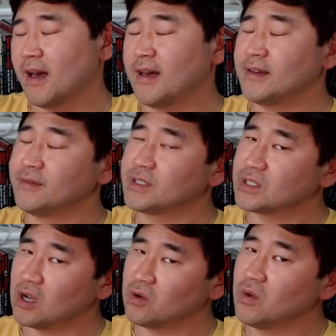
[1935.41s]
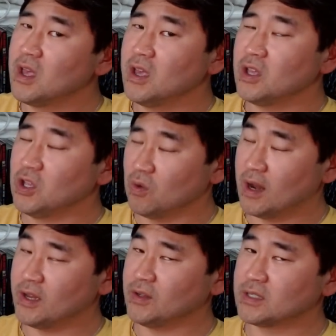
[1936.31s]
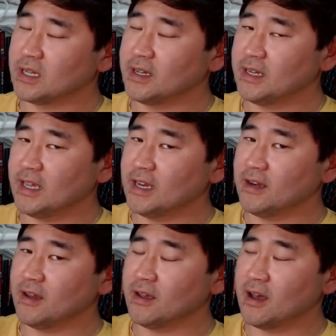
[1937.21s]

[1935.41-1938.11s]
And so you want to use it in